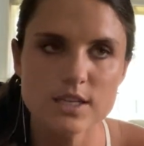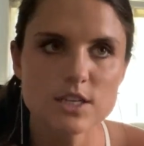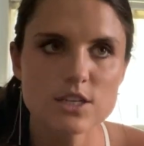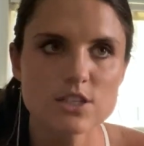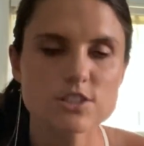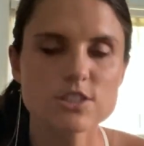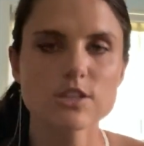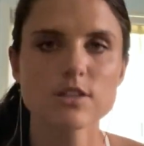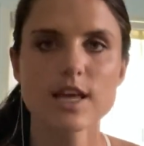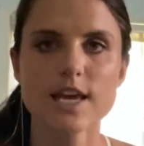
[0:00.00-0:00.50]

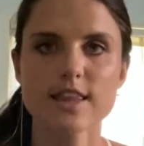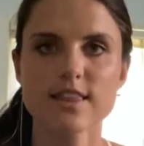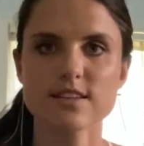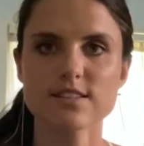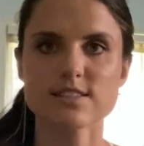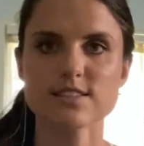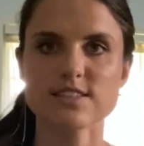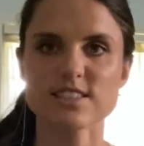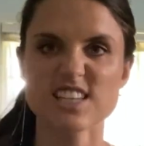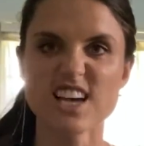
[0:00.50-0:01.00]
So like the
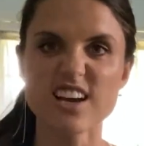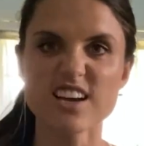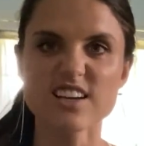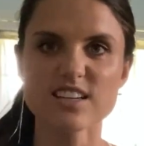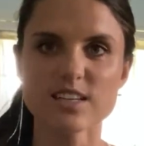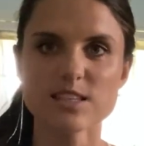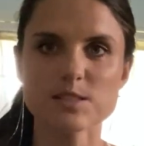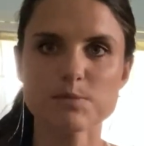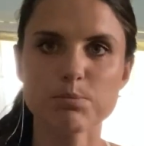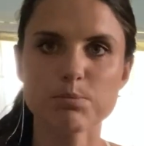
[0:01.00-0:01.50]
sun
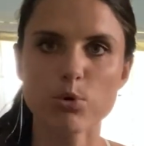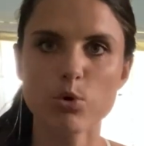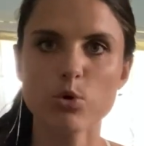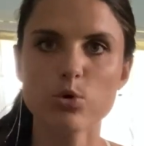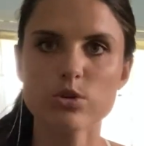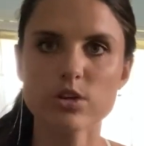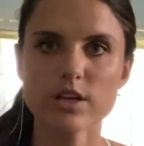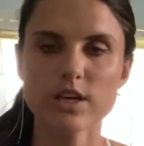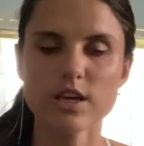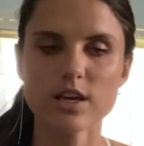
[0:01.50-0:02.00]
is
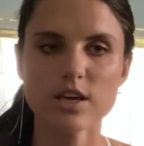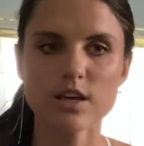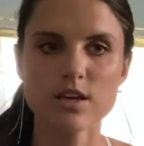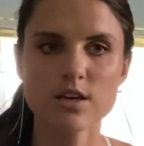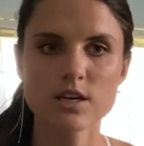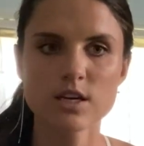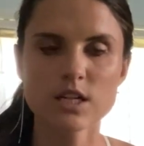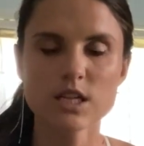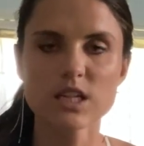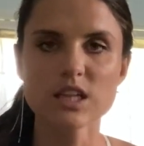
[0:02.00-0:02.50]
pulling
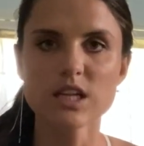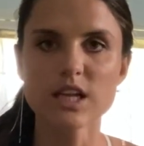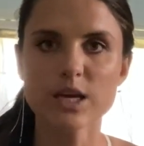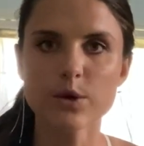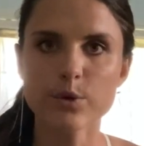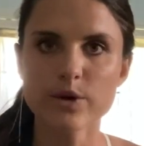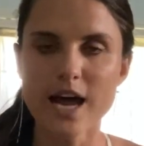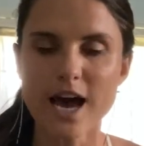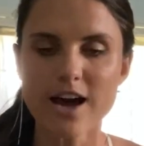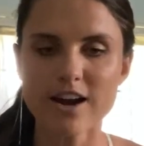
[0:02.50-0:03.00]

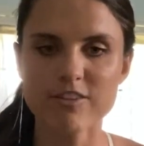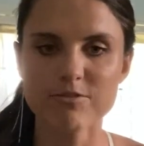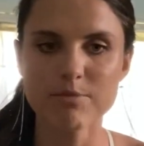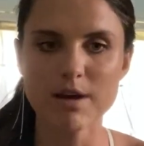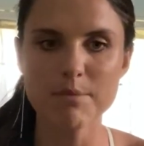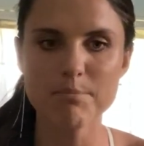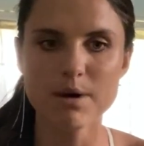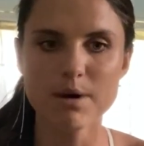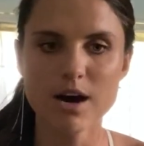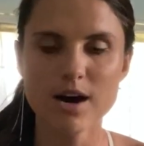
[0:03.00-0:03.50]
liquid out of my
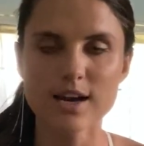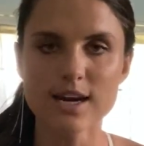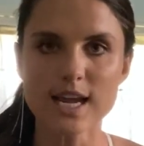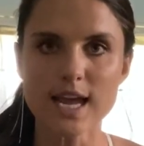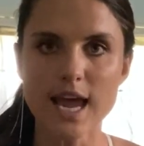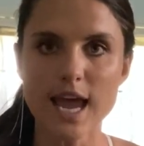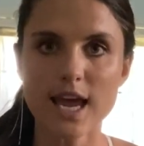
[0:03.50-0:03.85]
body.